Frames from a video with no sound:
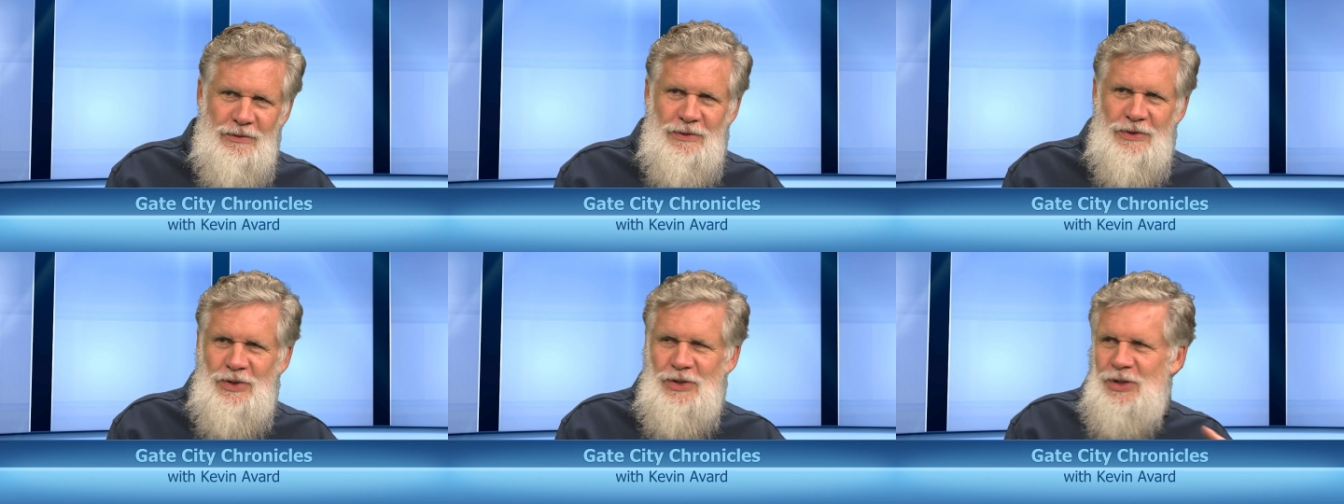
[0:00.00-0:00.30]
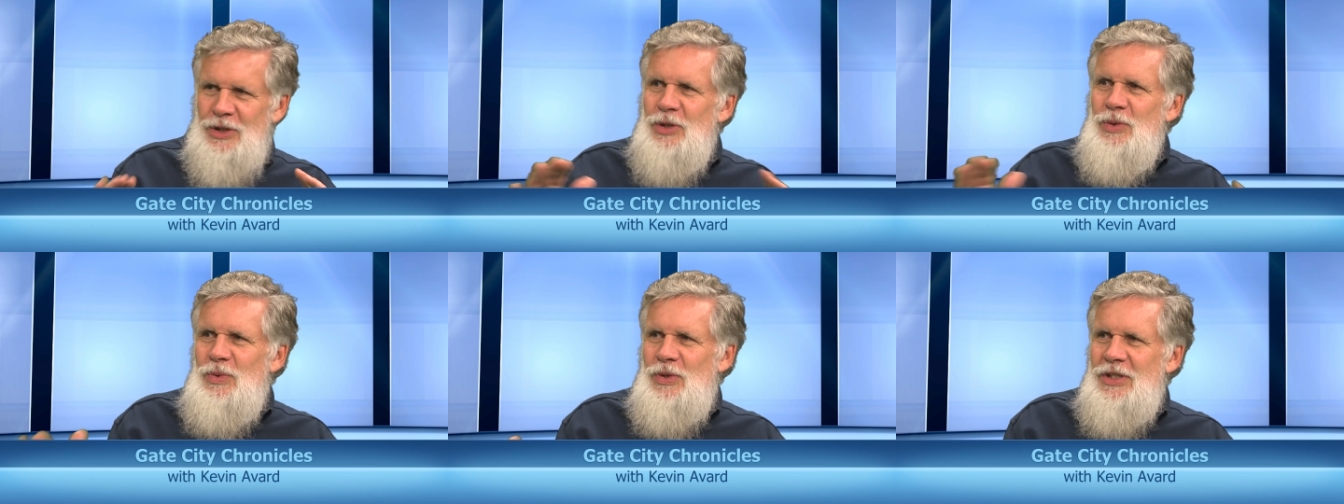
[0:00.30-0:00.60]
It was
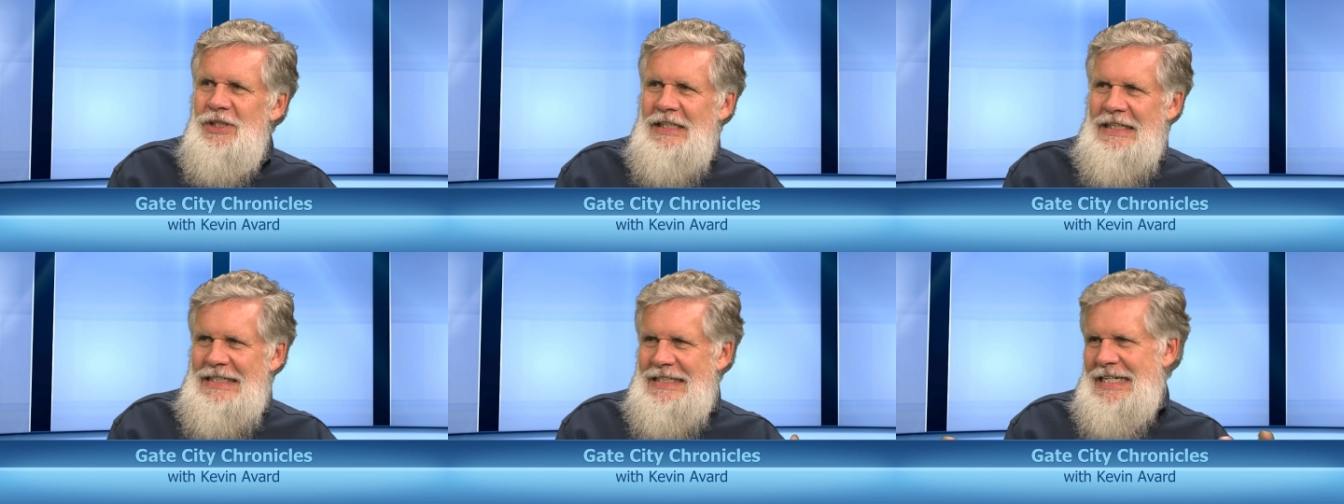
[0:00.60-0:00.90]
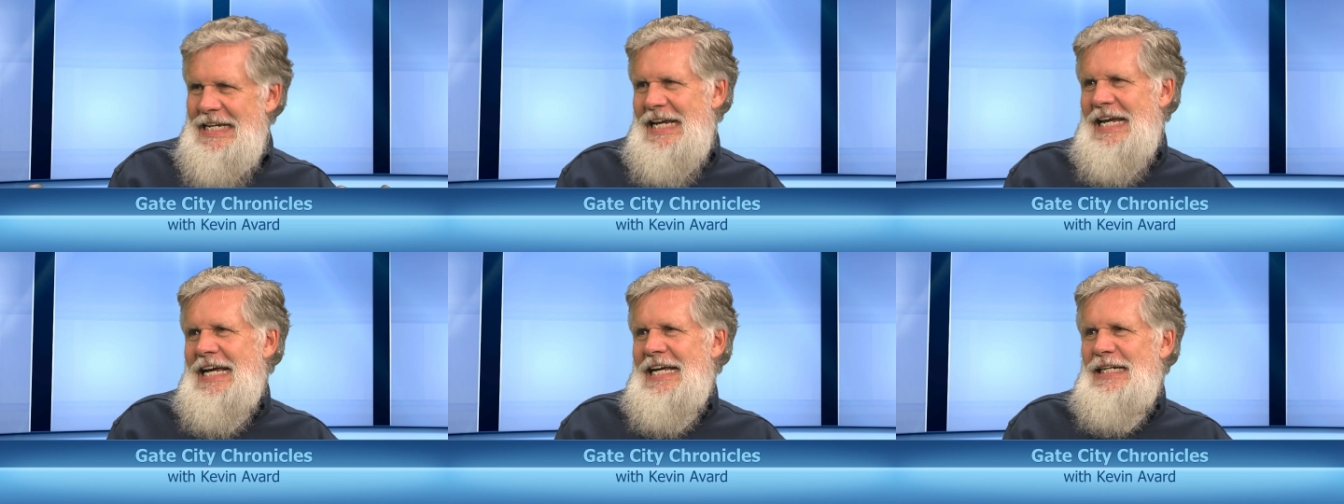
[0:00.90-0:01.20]
two-seat
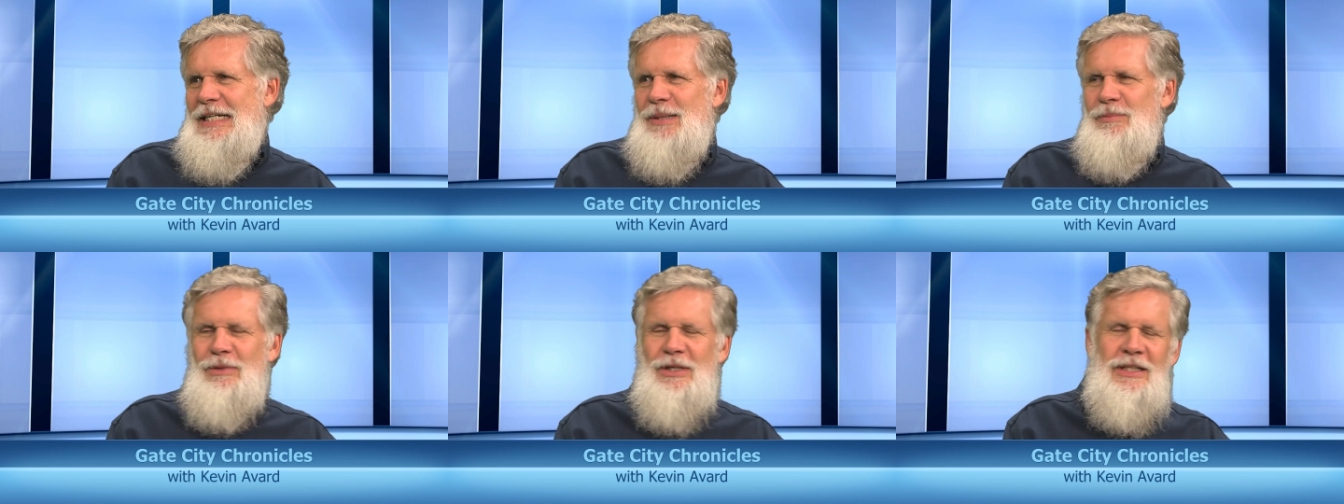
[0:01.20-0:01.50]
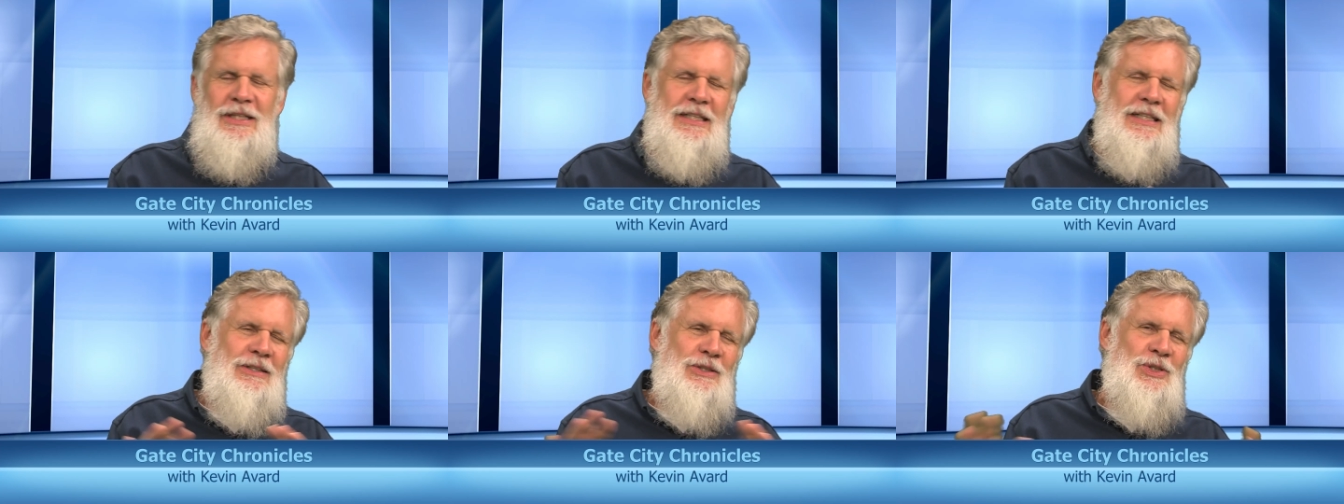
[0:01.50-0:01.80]
tandem,
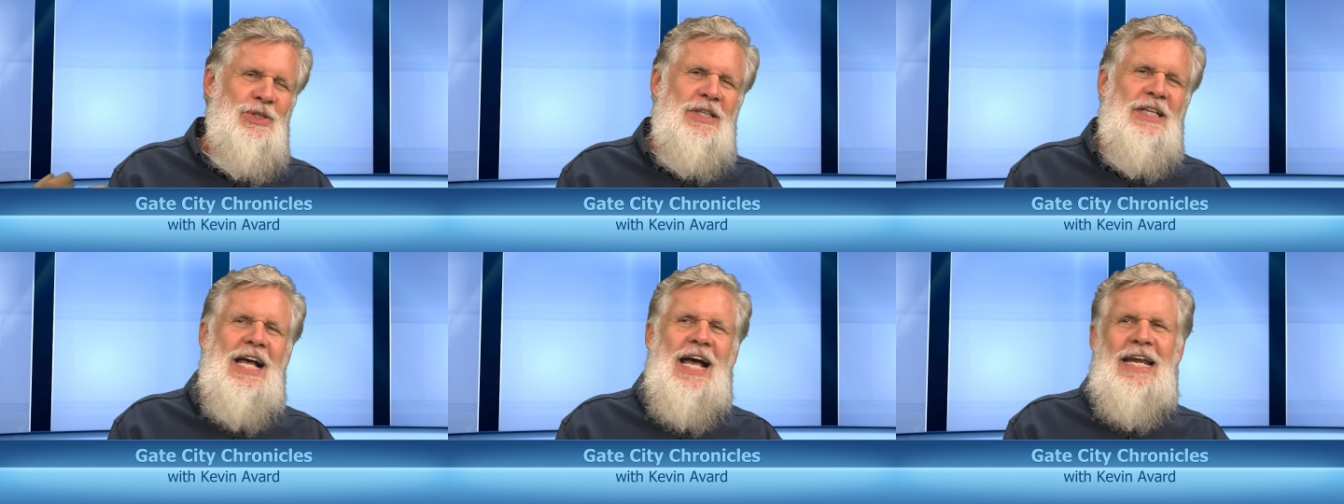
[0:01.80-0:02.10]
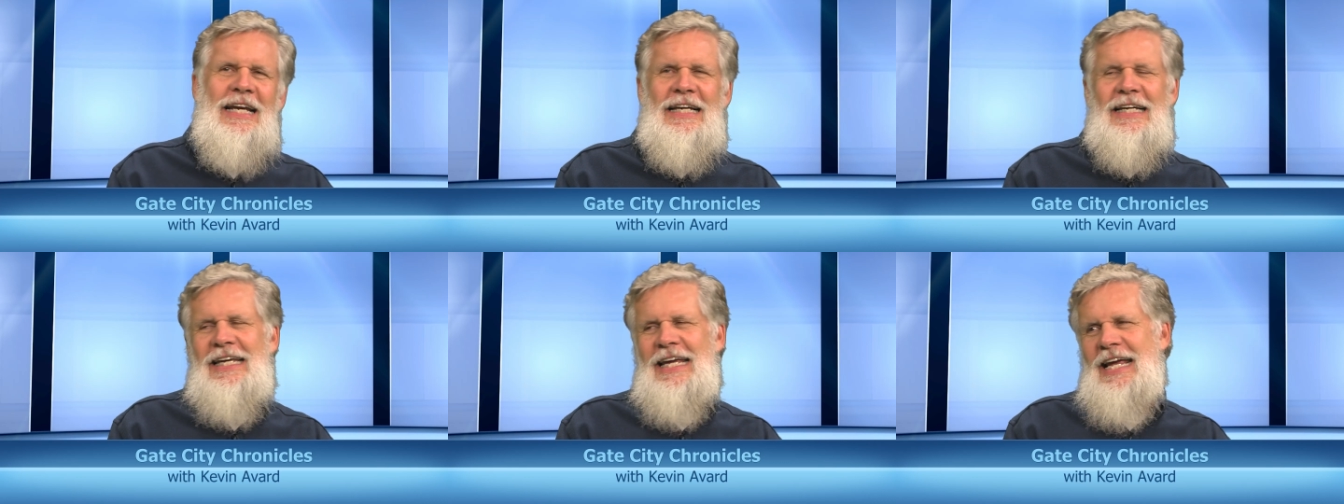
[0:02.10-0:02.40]
clear
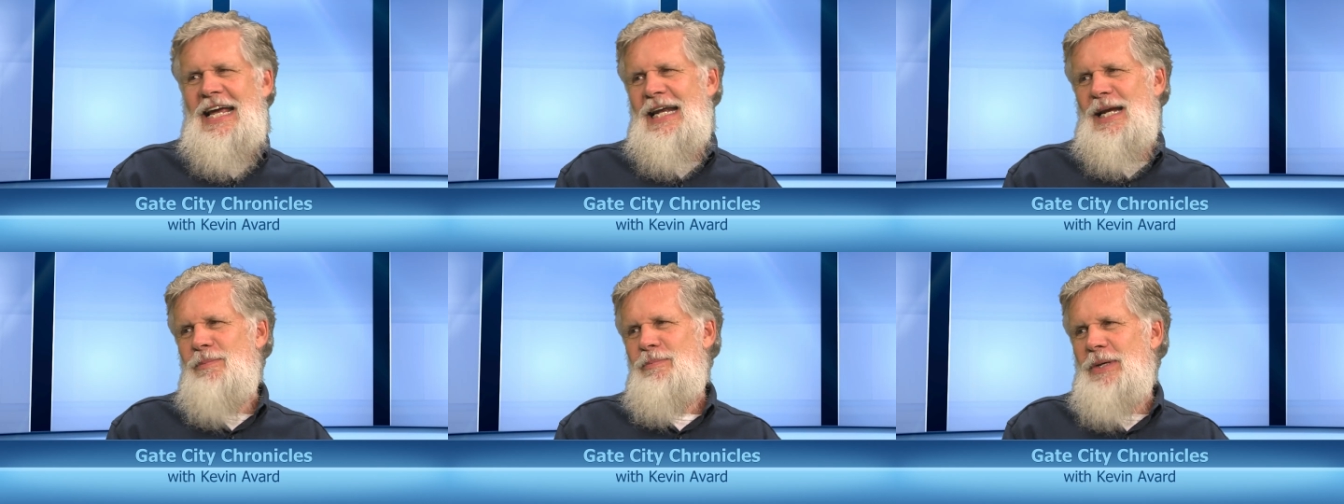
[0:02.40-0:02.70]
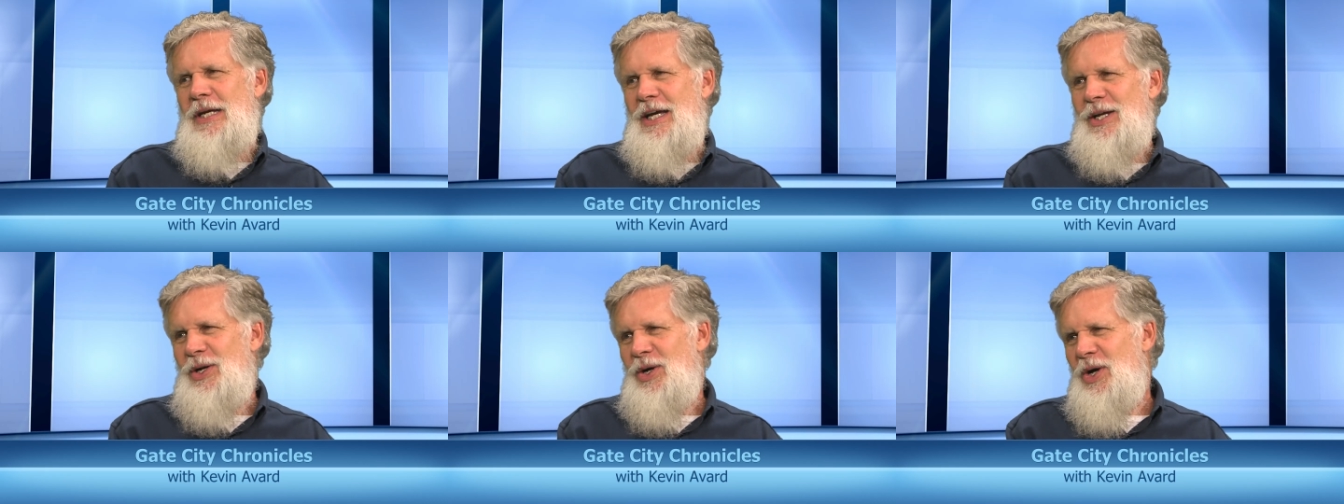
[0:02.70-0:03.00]
sliding
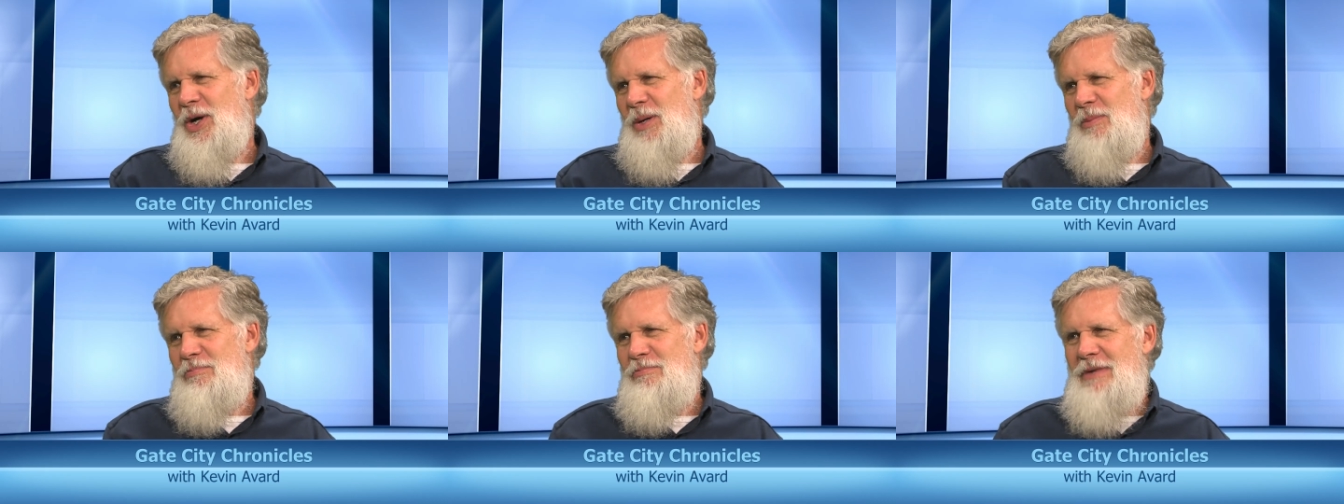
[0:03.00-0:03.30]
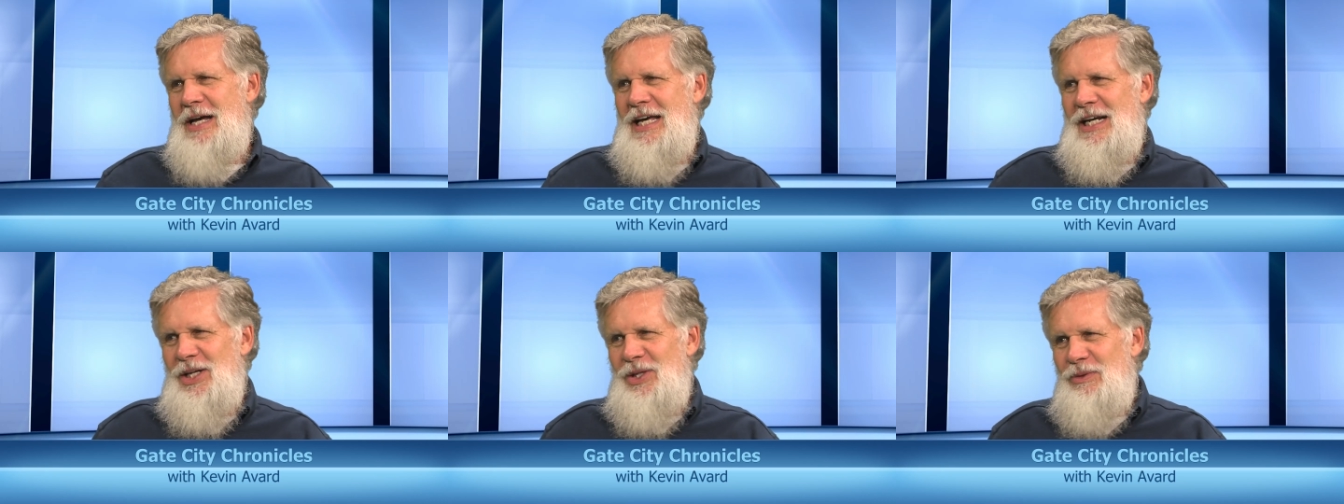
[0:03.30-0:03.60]
canopy, and all
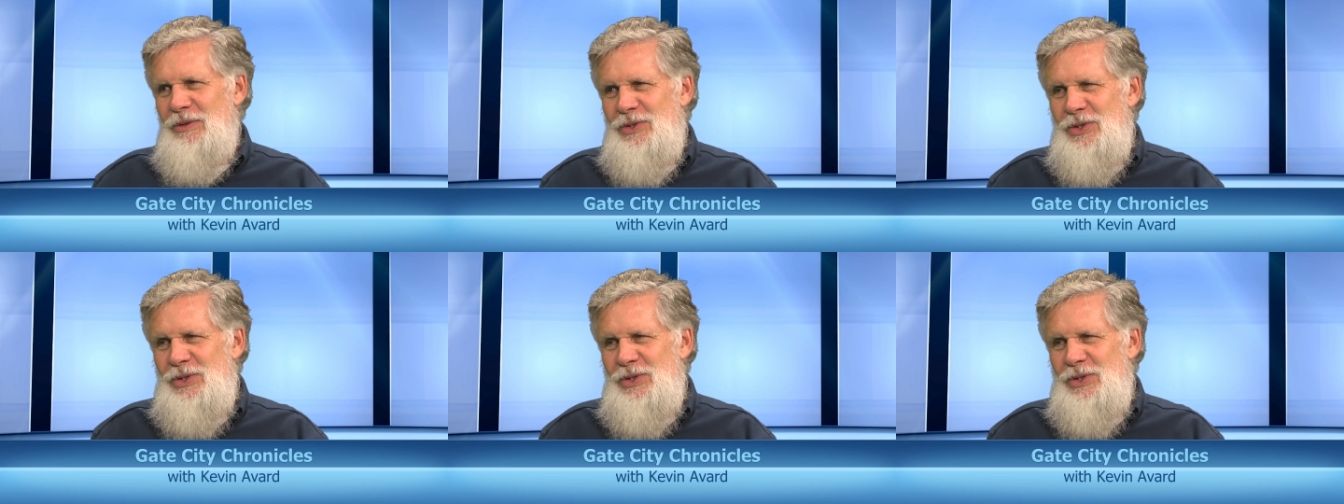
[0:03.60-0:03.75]
metal.